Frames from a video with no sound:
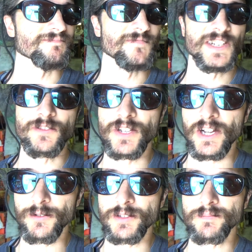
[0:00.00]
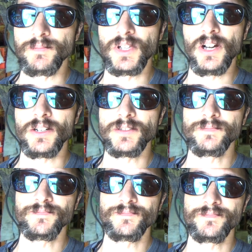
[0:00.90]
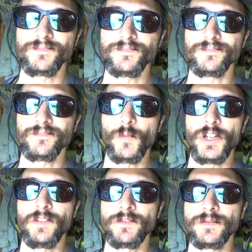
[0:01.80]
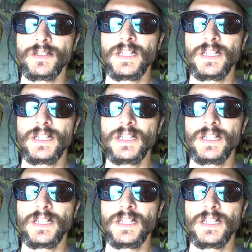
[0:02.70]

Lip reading: video diary, blog, whatever,